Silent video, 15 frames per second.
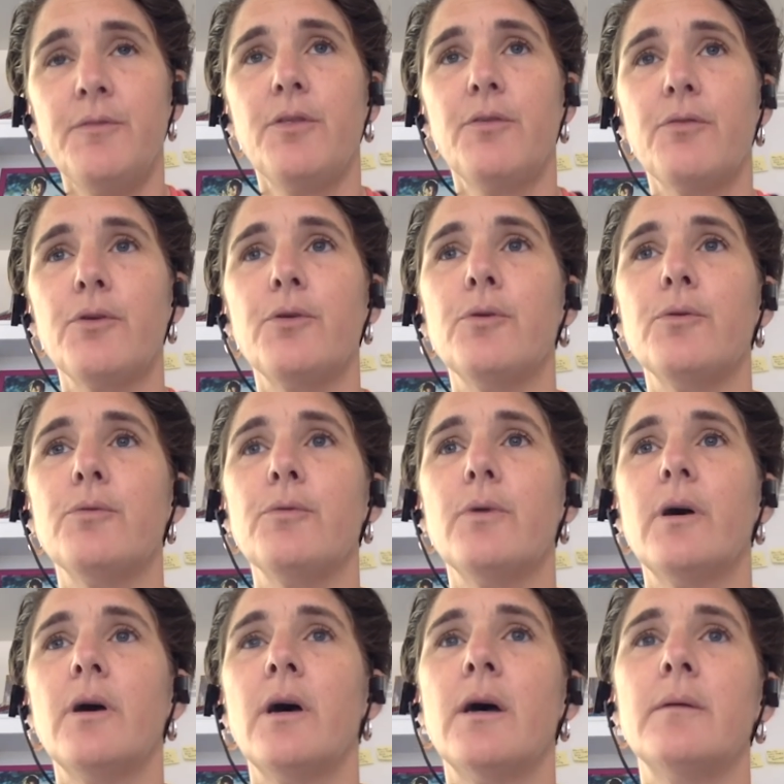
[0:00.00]
lived
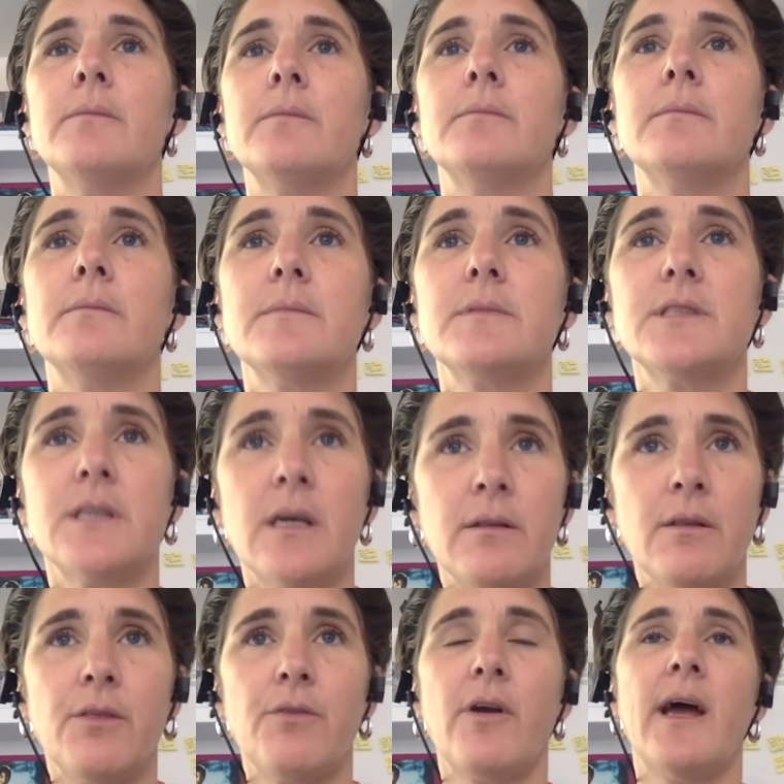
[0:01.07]
through um,
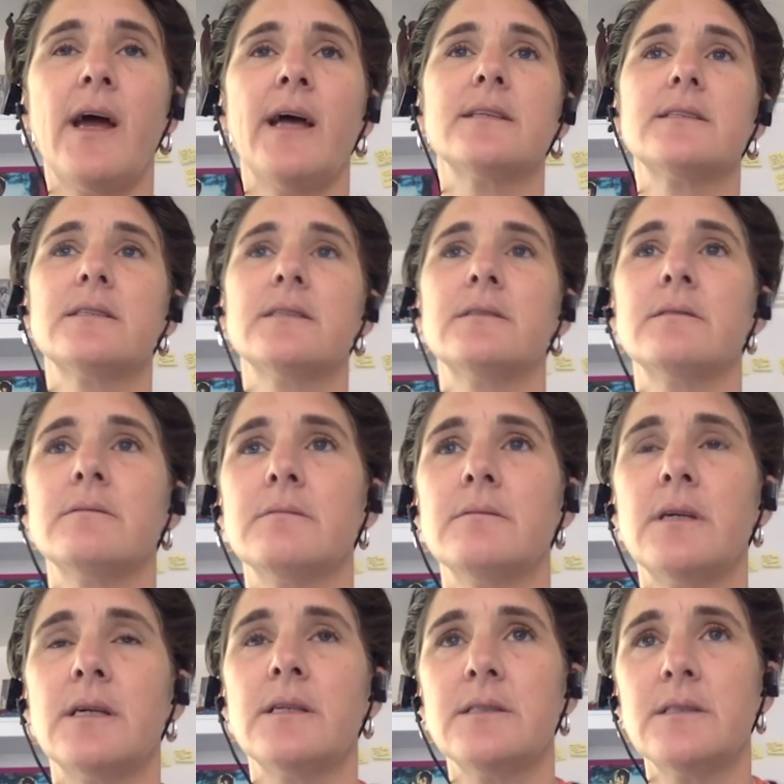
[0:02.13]
certain threats
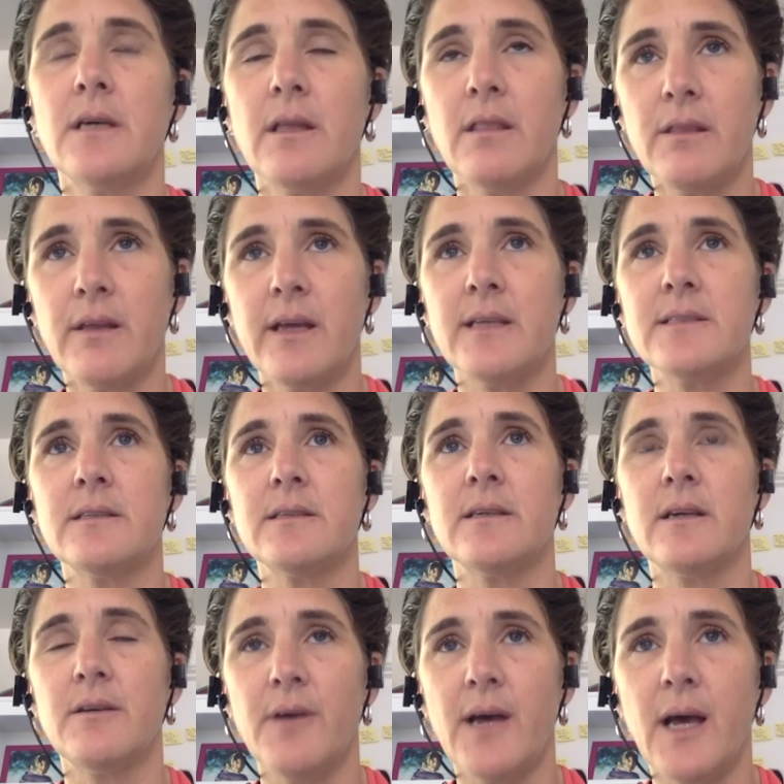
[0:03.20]
and, and certain things
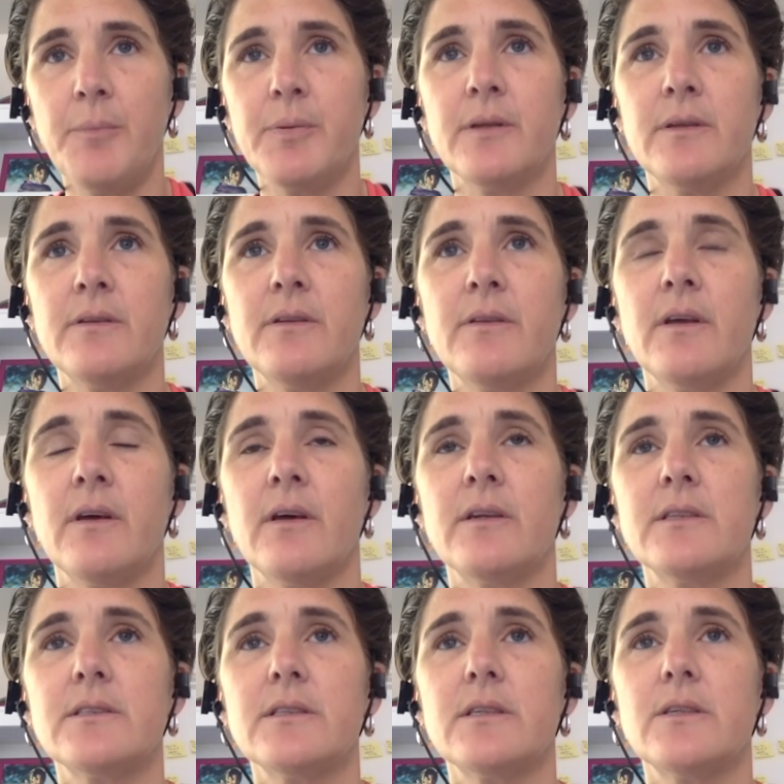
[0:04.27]
that have happened
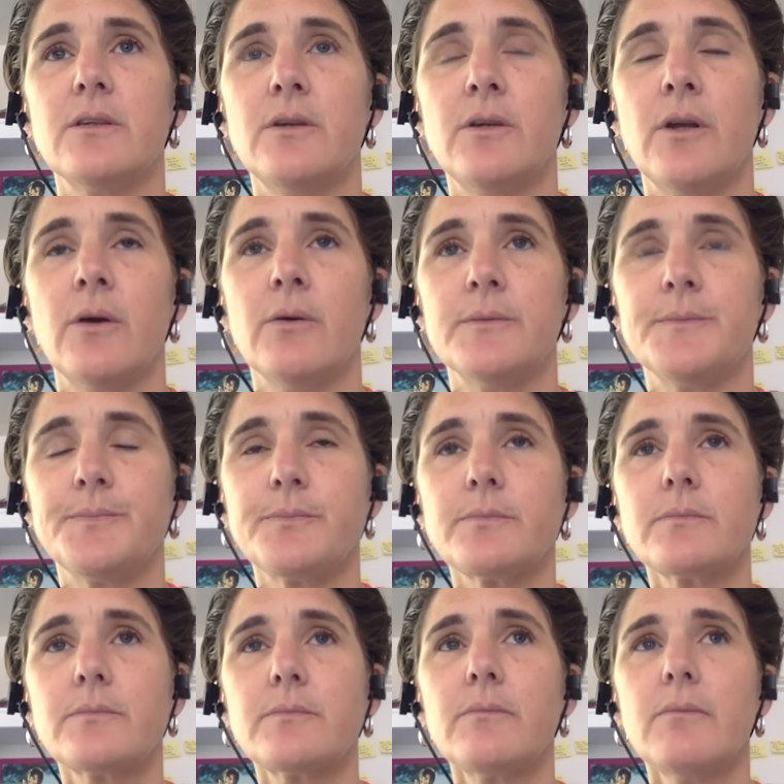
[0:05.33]
that, you know,
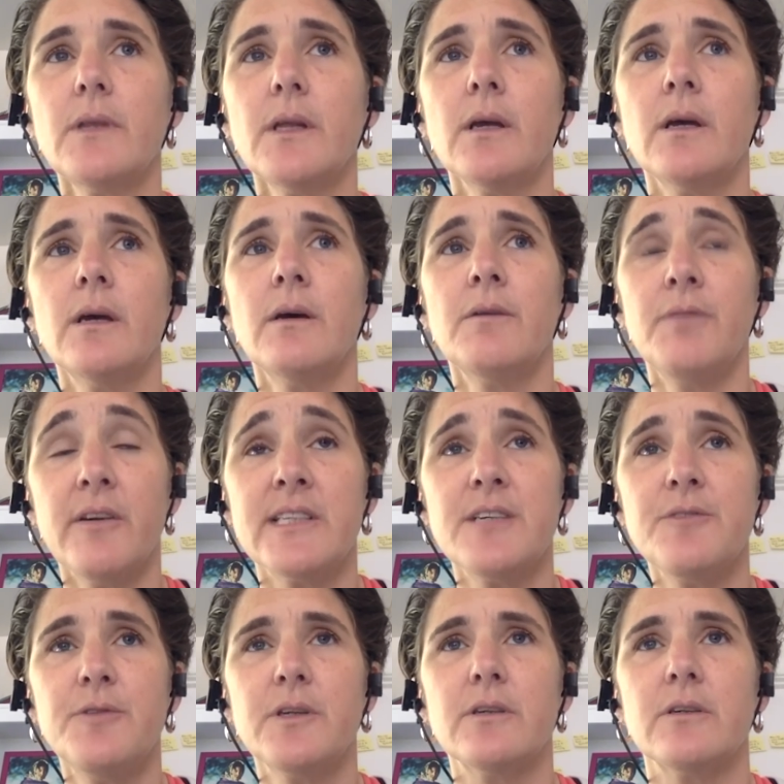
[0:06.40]
are
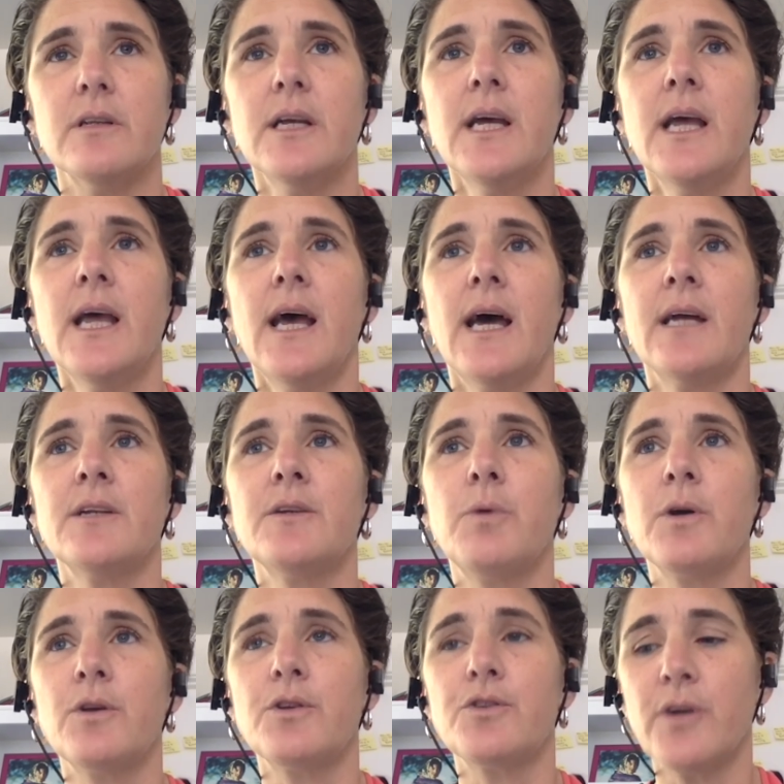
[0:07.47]
very difficult.
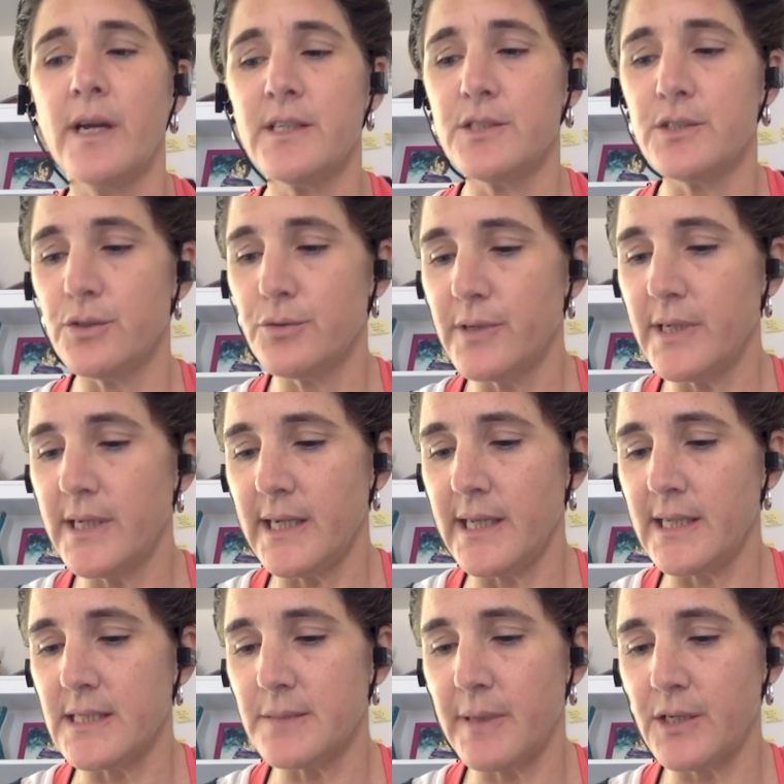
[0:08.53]
And what you're trying to do
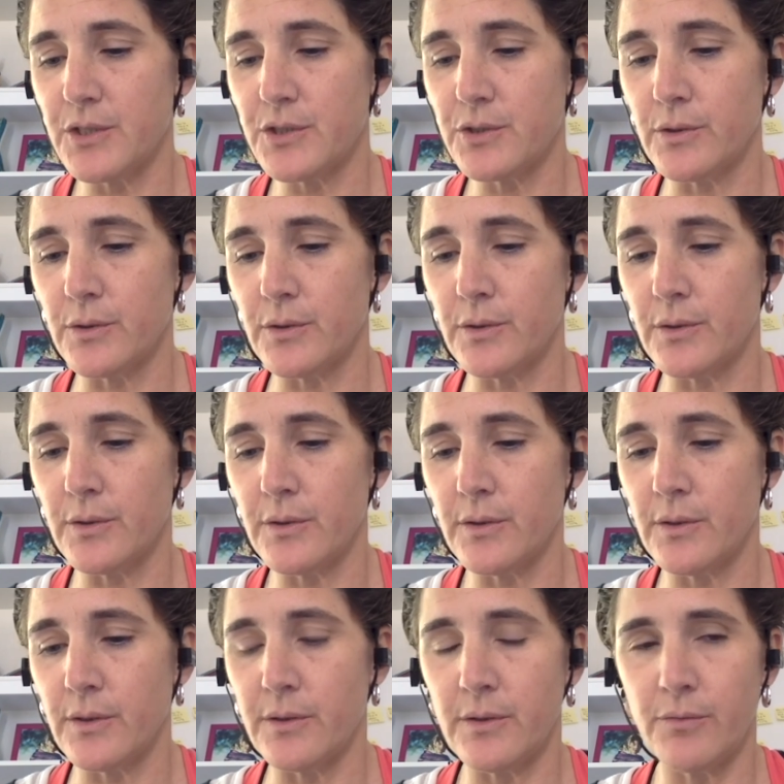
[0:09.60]
really is make sure
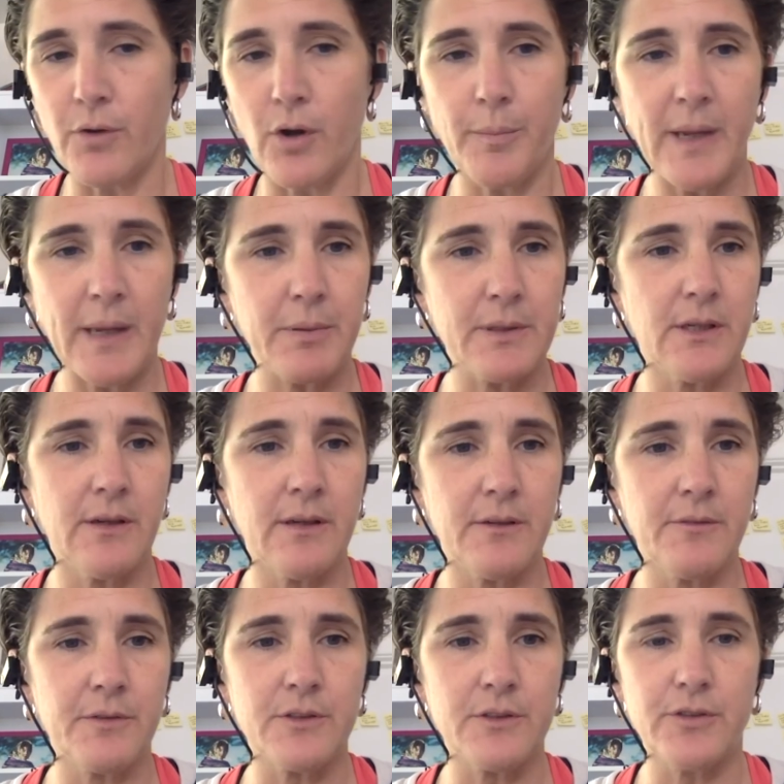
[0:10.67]
that the wrong people don't
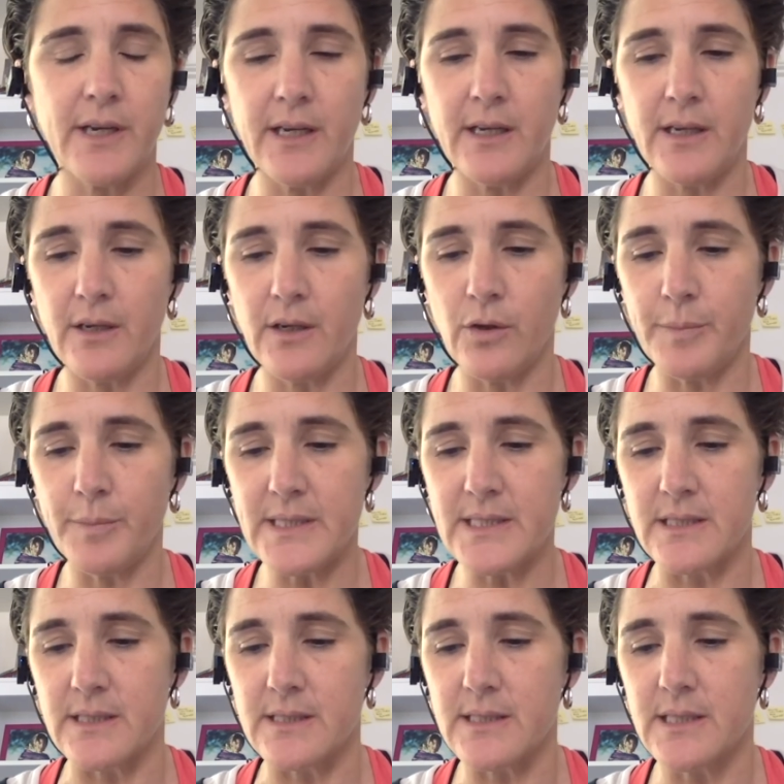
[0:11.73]
infiltrate your
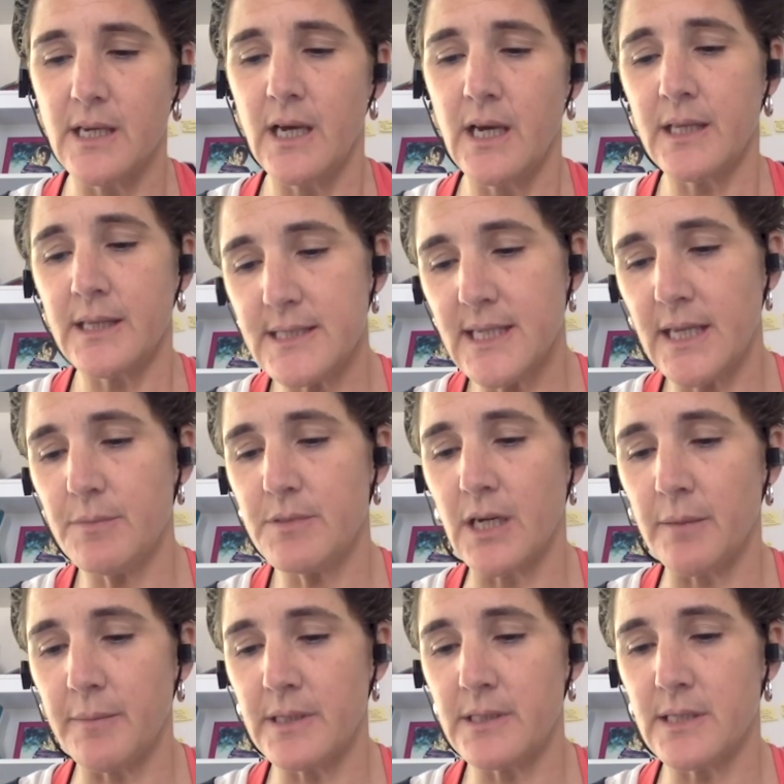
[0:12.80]
business. At the same
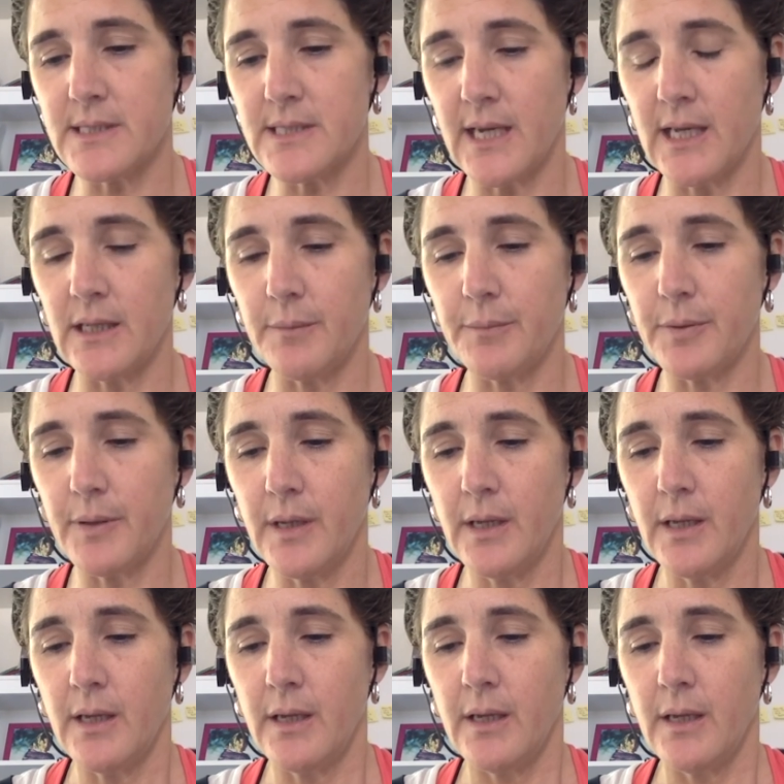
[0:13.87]
time, it does help,